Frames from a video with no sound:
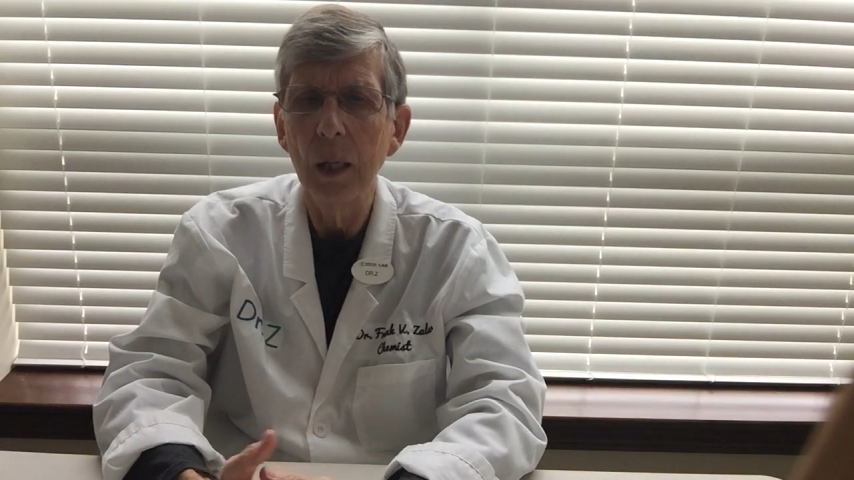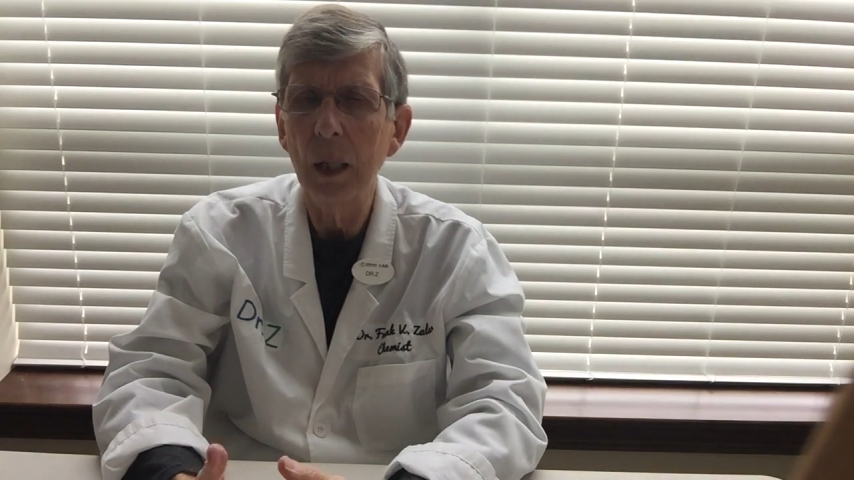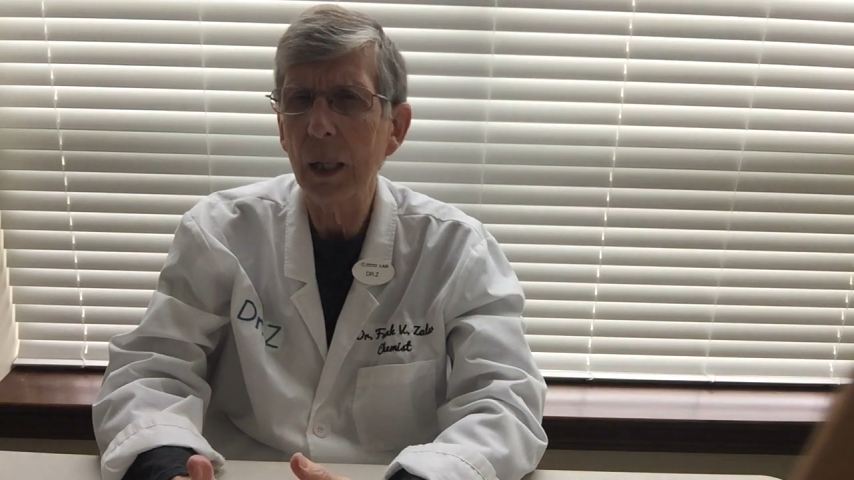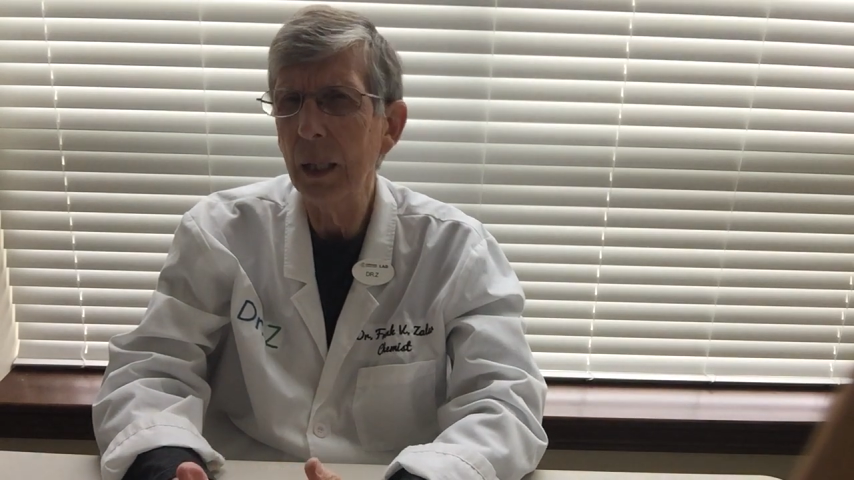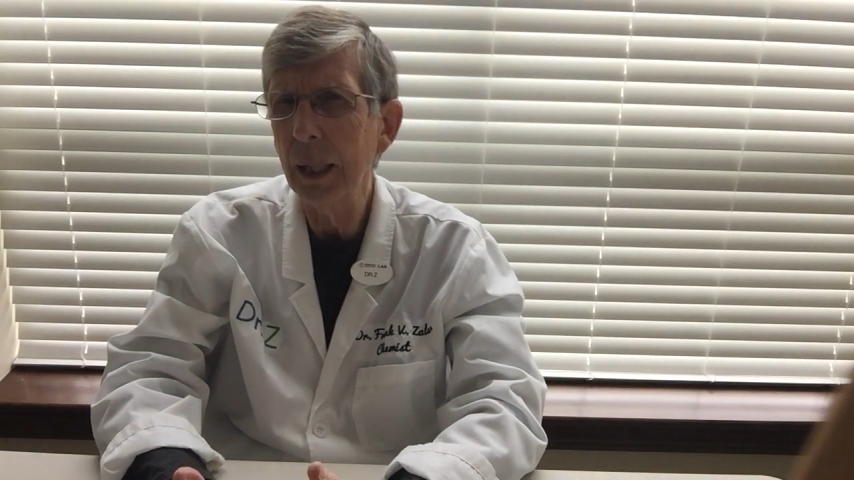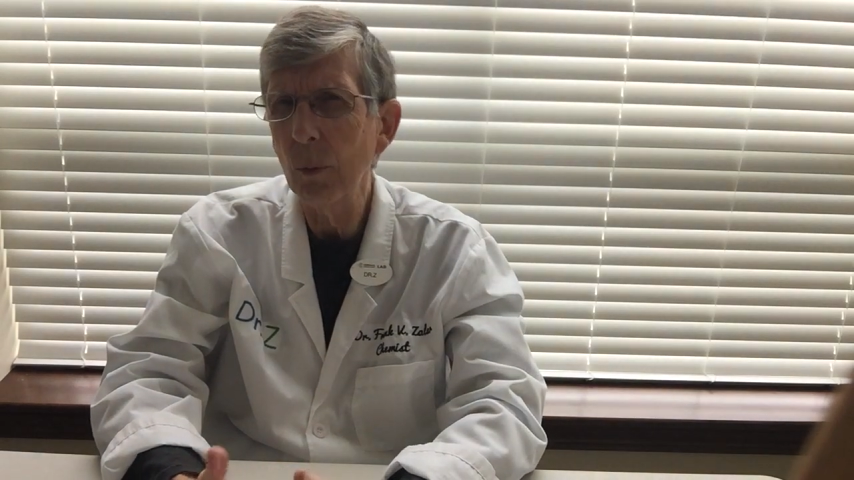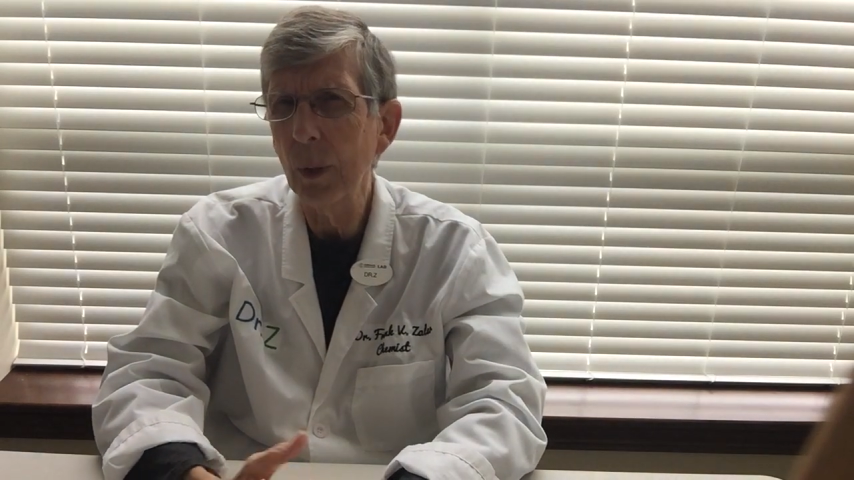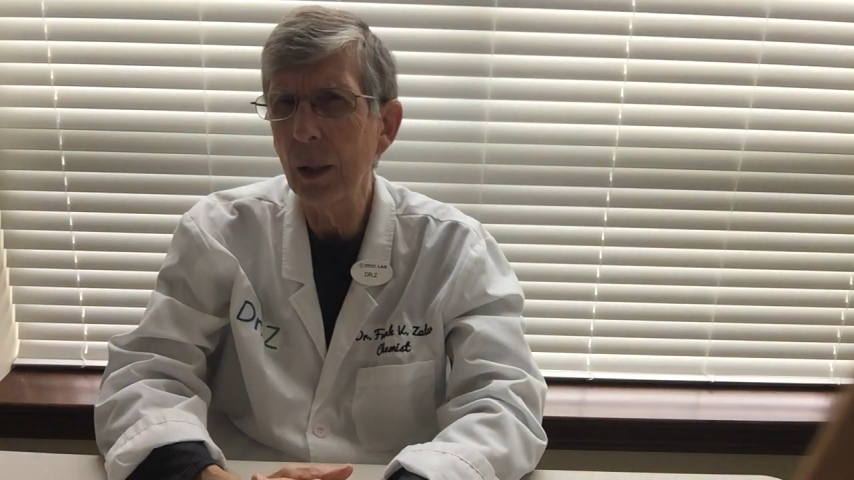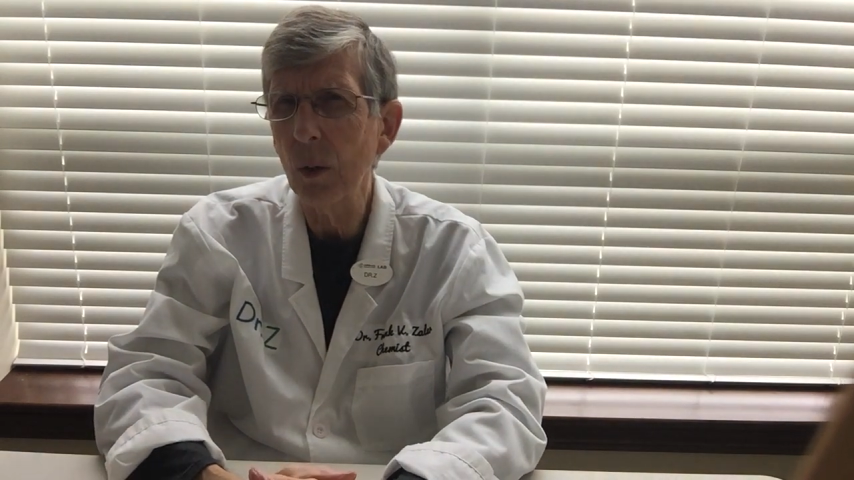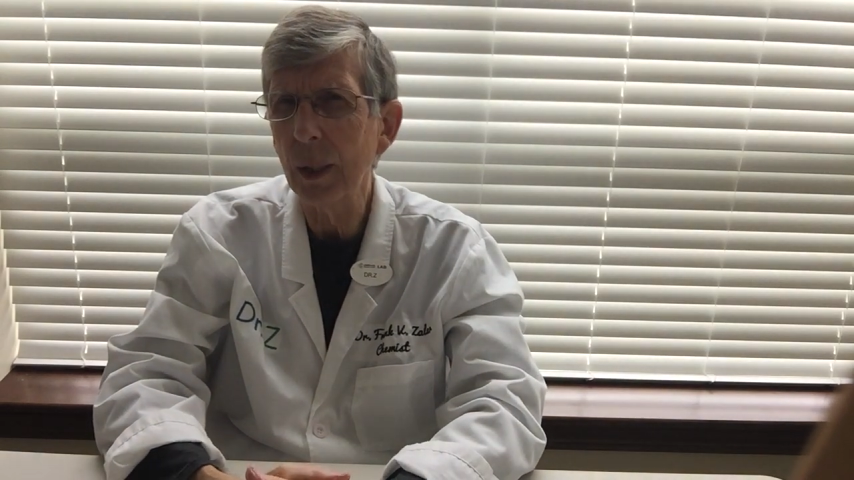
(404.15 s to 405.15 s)
Luckily,
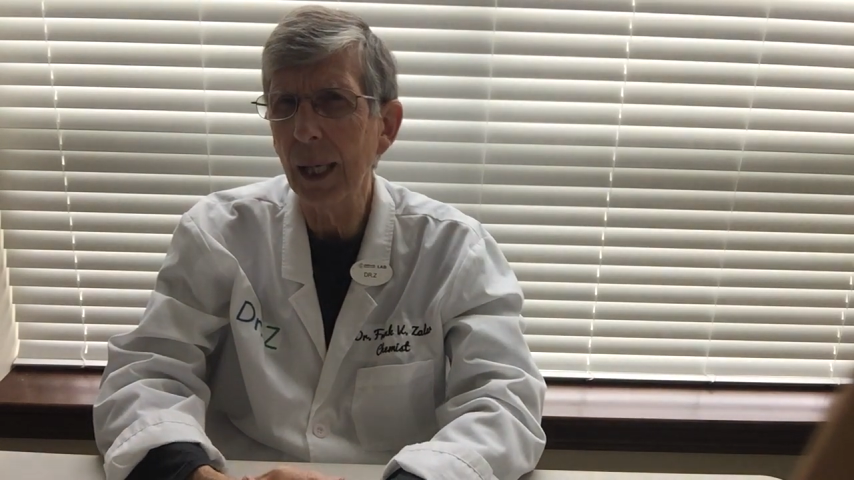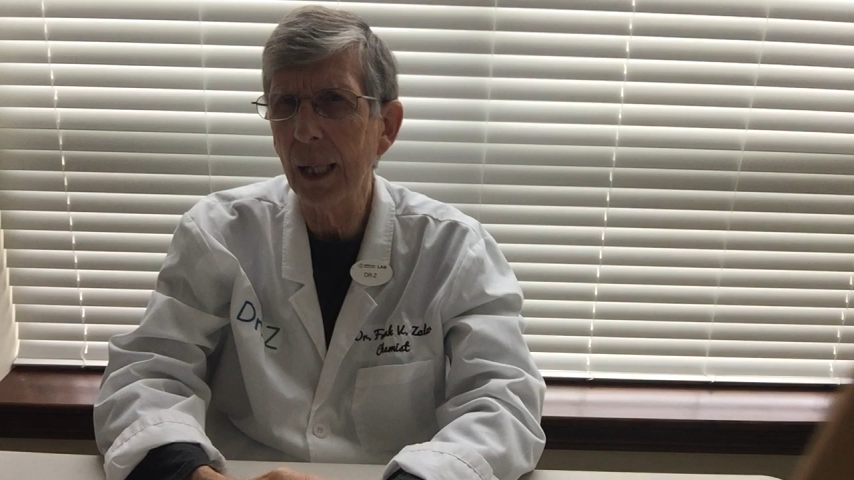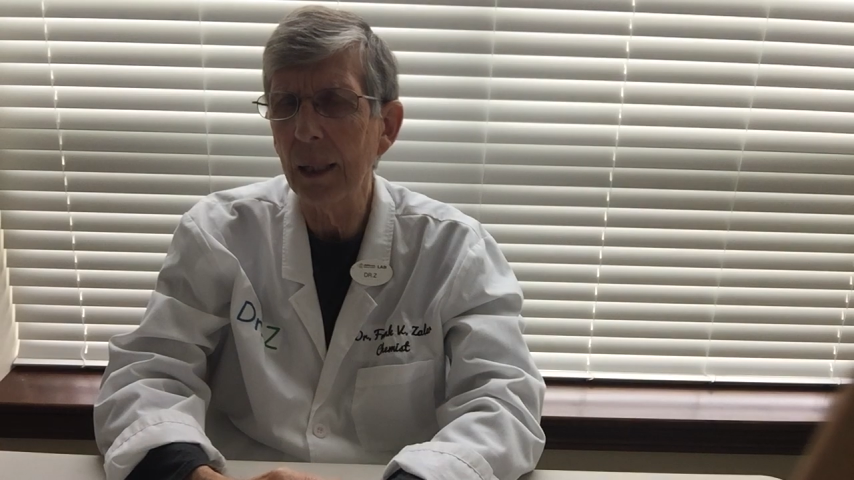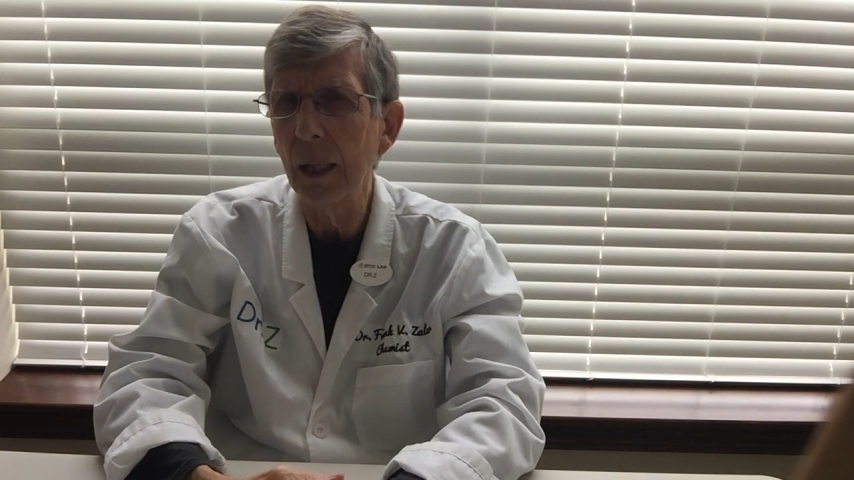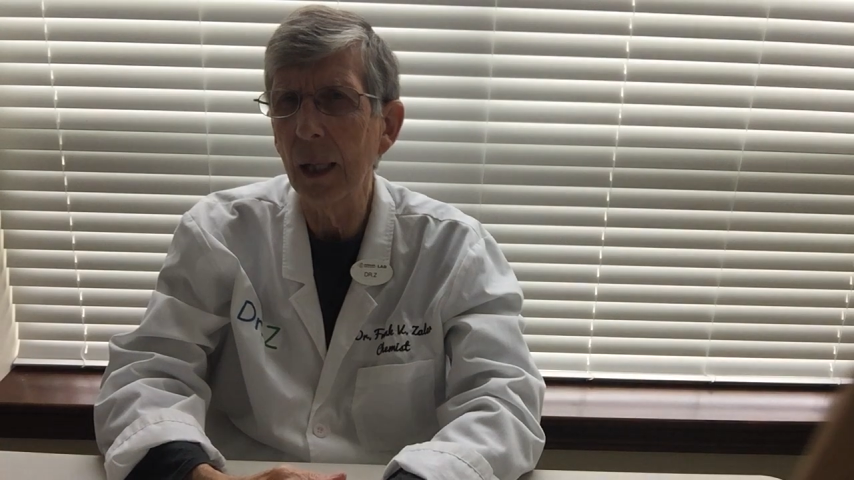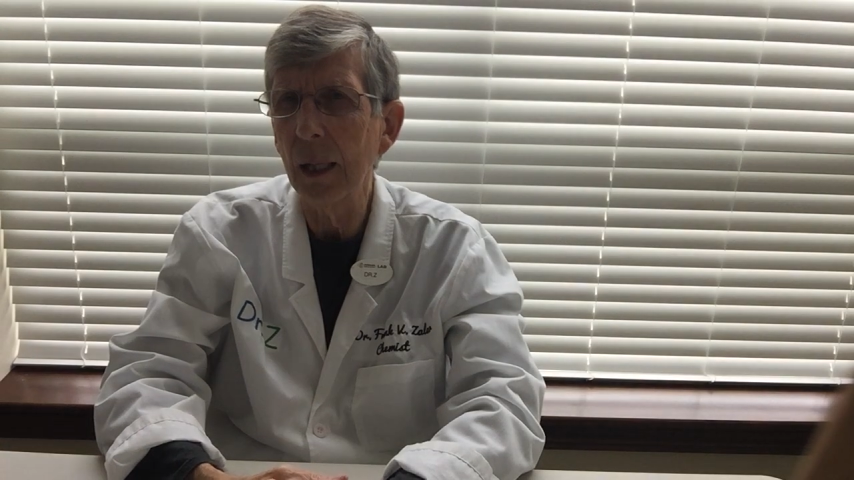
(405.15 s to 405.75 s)
we don't get